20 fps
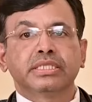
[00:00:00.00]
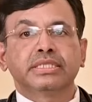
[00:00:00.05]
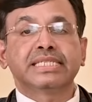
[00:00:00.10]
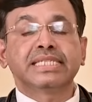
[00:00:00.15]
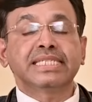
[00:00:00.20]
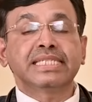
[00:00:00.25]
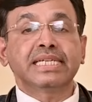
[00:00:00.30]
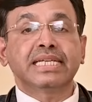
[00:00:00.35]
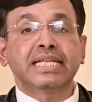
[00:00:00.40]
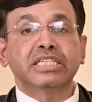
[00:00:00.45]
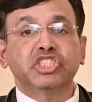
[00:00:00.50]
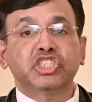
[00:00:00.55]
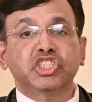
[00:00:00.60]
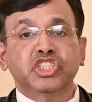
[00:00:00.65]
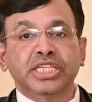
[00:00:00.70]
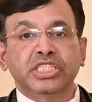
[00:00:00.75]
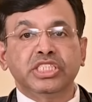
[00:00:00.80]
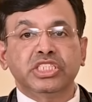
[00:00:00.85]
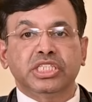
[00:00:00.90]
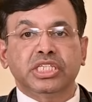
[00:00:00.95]
Seasonal
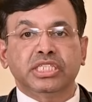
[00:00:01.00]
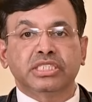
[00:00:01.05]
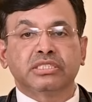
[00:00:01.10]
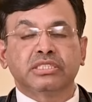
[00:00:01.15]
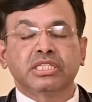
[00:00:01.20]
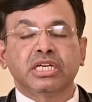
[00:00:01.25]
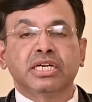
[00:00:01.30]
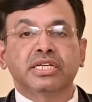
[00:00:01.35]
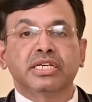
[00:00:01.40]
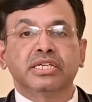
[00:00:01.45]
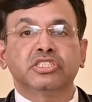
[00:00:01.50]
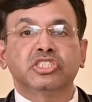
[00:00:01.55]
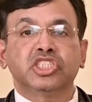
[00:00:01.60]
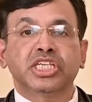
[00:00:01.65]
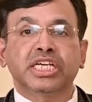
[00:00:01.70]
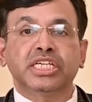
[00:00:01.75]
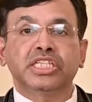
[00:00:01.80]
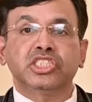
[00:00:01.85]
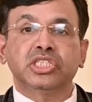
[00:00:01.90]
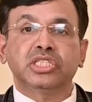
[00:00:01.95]
changes, sudden
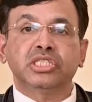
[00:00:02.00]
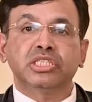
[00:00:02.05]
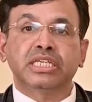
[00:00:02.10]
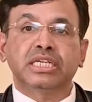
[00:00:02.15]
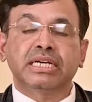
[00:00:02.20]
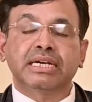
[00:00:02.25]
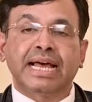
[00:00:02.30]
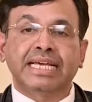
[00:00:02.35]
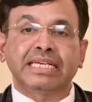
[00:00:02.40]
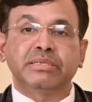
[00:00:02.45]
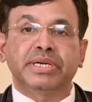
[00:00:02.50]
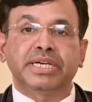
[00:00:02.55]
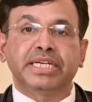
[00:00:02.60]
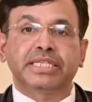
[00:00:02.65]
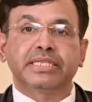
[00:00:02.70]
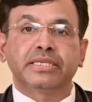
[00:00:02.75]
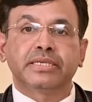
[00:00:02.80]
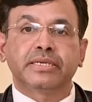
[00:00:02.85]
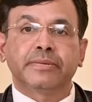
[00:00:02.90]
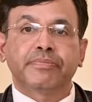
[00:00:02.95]
change in the
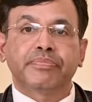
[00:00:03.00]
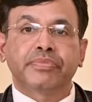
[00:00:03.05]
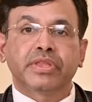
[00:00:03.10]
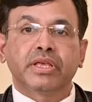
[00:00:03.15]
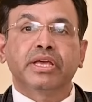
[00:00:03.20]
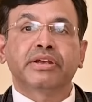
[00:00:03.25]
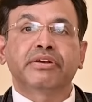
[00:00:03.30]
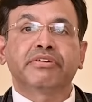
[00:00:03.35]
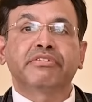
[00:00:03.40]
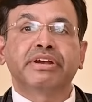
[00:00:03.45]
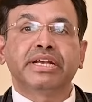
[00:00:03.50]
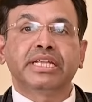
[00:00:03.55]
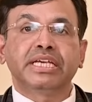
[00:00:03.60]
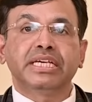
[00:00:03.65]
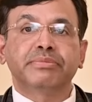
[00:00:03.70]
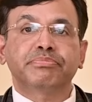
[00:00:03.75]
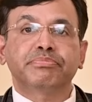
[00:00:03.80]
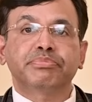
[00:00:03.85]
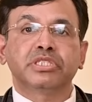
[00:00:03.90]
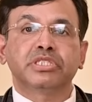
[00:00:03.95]
climate,
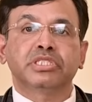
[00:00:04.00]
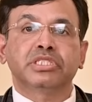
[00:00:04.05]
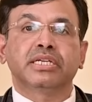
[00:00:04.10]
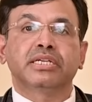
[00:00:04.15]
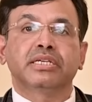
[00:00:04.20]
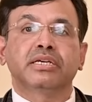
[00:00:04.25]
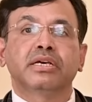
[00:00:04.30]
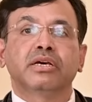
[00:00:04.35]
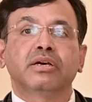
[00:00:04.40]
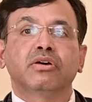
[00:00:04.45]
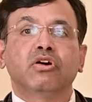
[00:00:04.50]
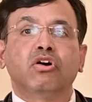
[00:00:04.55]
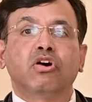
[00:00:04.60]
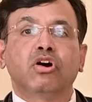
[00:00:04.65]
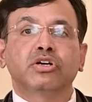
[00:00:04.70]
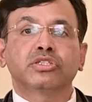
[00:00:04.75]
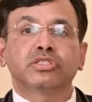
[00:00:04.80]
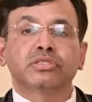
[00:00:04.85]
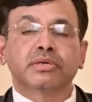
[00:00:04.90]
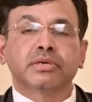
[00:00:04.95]
rainy season
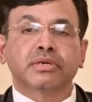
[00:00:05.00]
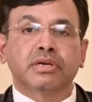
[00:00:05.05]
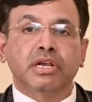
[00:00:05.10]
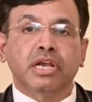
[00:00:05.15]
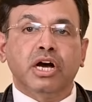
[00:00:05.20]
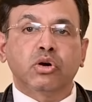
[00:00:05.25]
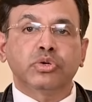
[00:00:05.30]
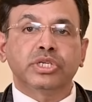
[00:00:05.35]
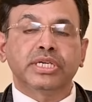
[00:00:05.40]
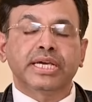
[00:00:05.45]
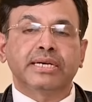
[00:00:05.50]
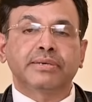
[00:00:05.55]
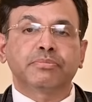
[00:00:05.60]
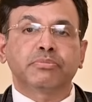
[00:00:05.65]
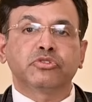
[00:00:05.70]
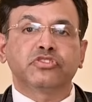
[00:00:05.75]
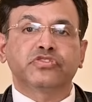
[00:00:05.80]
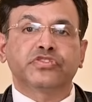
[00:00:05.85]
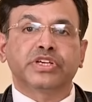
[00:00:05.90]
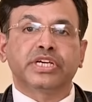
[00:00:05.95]
or cloudy
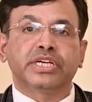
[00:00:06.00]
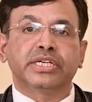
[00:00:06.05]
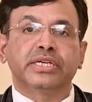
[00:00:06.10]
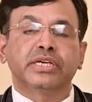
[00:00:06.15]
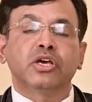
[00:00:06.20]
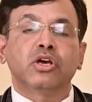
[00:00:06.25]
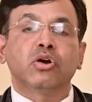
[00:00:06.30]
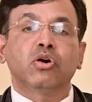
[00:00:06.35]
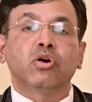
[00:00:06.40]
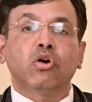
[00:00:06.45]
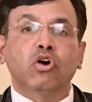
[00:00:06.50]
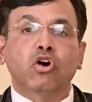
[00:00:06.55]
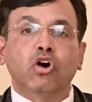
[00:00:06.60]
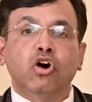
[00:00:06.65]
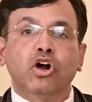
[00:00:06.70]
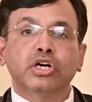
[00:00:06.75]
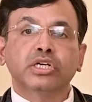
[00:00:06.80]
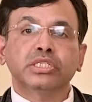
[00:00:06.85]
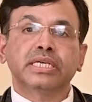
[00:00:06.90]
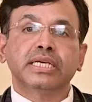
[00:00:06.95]
atmosphere
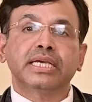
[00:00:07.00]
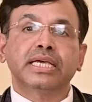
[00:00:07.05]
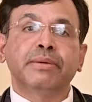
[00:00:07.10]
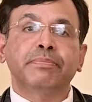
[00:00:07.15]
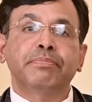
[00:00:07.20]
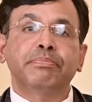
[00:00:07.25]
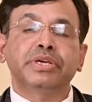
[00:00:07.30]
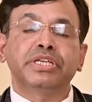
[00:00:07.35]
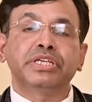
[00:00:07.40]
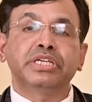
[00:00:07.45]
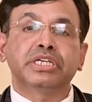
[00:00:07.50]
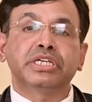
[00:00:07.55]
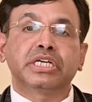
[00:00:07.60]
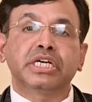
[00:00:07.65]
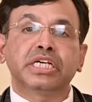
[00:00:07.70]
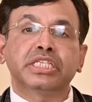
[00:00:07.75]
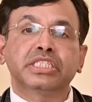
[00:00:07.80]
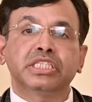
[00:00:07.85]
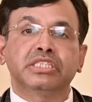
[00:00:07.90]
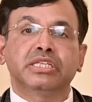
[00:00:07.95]
or if
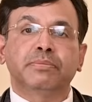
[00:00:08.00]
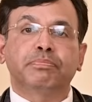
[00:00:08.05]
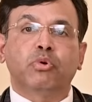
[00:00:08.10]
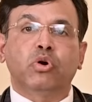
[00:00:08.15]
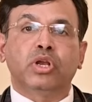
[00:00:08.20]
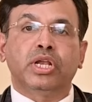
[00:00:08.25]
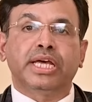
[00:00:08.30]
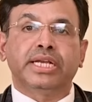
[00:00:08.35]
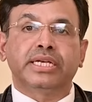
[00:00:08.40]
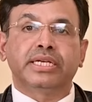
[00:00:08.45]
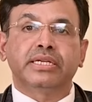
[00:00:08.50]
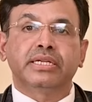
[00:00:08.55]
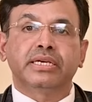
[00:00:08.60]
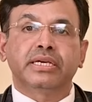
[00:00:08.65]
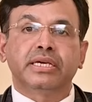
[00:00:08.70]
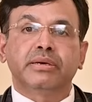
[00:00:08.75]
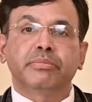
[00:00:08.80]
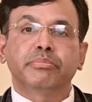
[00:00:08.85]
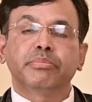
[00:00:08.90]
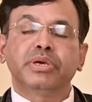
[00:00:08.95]
increase in the pollen
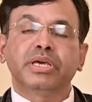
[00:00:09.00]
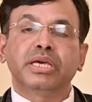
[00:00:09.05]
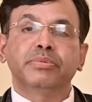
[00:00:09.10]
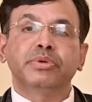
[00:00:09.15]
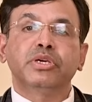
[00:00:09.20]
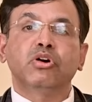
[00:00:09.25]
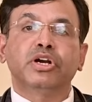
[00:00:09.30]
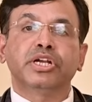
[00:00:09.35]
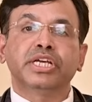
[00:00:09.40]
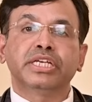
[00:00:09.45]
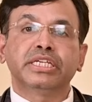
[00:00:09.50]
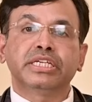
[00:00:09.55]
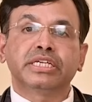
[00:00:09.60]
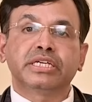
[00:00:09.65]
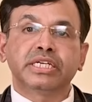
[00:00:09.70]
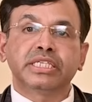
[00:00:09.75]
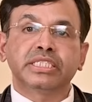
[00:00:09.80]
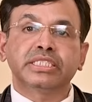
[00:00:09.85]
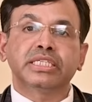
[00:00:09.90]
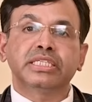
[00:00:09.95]
maybe or
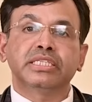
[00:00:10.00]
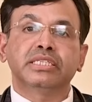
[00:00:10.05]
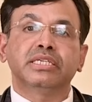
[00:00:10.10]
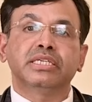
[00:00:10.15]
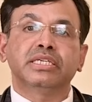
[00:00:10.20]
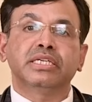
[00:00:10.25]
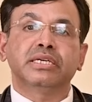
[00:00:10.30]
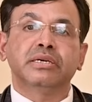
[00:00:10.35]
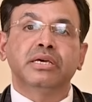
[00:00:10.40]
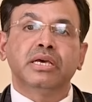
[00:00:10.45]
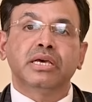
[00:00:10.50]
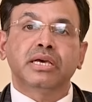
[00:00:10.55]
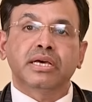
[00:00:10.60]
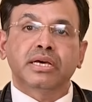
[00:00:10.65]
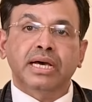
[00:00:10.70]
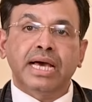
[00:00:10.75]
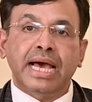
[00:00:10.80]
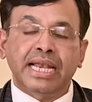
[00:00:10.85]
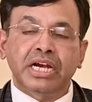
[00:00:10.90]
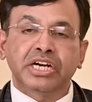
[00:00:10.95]
increase in the
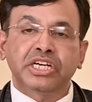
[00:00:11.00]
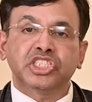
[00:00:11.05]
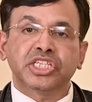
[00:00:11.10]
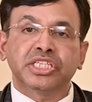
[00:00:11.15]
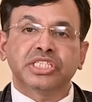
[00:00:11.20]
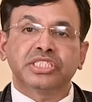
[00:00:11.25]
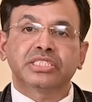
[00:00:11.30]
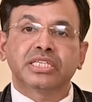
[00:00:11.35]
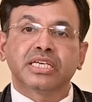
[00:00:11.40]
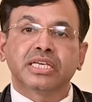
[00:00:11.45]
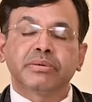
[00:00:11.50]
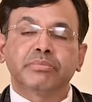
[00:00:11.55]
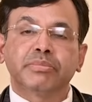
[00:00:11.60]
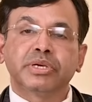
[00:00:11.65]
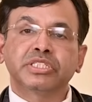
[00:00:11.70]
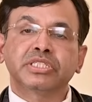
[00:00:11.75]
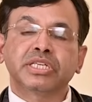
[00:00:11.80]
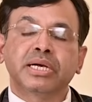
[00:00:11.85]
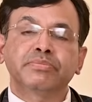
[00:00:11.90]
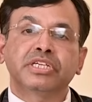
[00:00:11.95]
allergens
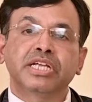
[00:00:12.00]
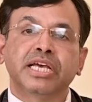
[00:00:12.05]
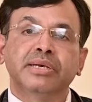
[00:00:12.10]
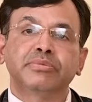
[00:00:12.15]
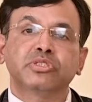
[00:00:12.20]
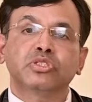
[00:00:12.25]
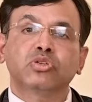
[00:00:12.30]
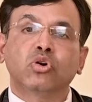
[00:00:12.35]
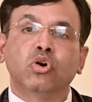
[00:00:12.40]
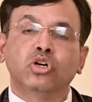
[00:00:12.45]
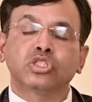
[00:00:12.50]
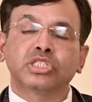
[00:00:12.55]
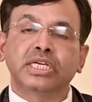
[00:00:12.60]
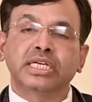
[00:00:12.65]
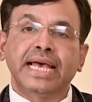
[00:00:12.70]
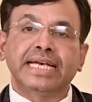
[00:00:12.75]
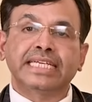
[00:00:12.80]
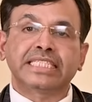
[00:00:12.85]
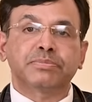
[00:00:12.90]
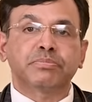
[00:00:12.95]
may sometimes cause
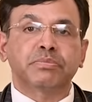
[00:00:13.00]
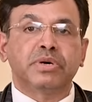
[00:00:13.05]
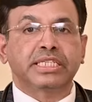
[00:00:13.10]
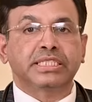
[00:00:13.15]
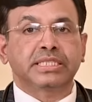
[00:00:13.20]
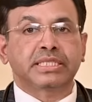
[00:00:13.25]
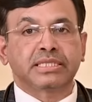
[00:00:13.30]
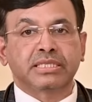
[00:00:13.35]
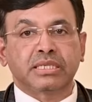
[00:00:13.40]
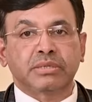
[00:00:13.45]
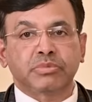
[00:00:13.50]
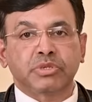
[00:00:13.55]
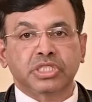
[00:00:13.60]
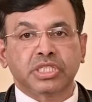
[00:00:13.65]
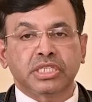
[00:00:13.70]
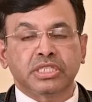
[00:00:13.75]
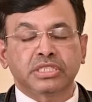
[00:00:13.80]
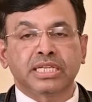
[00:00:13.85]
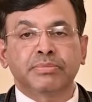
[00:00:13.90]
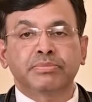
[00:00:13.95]
an asthma
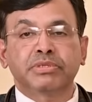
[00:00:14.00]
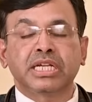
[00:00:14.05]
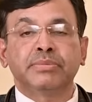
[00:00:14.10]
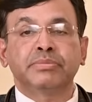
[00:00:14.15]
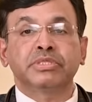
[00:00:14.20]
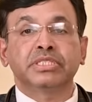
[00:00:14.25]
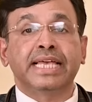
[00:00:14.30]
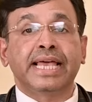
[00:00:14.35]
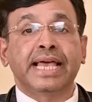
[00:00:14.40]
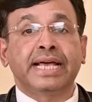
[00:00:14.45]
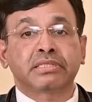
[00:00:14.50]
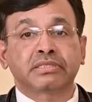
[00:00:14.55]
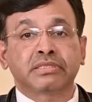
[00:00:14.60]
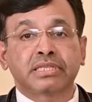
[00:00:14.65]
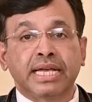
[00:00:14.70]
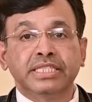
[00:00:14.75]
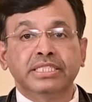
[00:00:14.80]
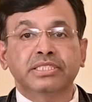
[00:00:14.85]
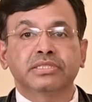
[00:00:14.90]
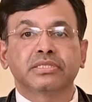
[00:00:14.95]
exacerbation sometimes
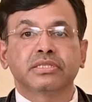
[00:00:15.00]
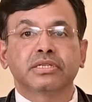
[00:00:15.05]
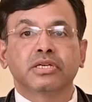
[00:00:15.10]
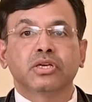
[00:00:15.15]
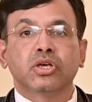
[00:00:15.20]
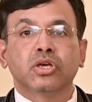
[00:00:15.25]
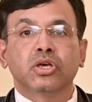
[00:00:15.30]
exercise